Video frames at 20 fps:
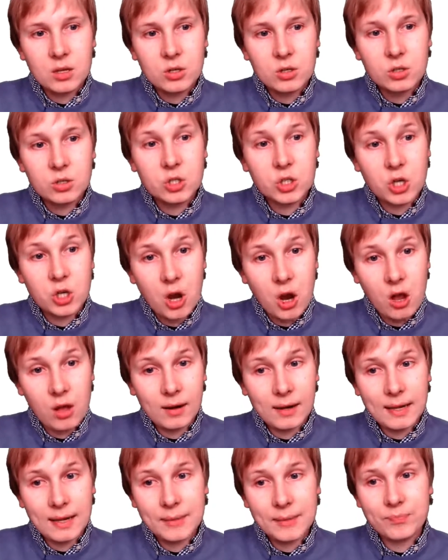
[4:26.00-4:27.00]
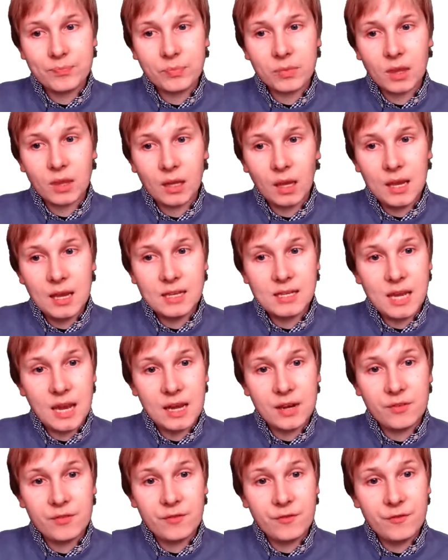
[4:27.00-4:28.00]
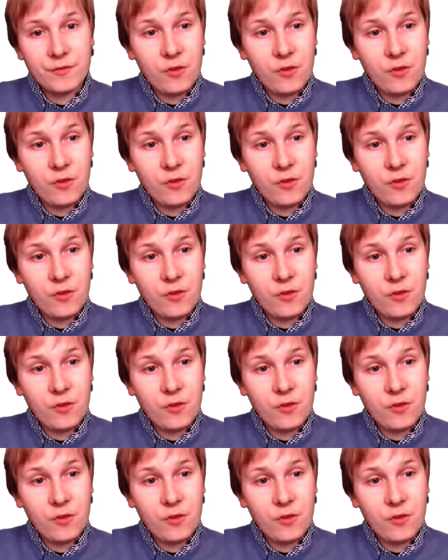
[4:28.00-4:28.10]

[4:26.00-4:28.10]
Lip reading: Charlie is a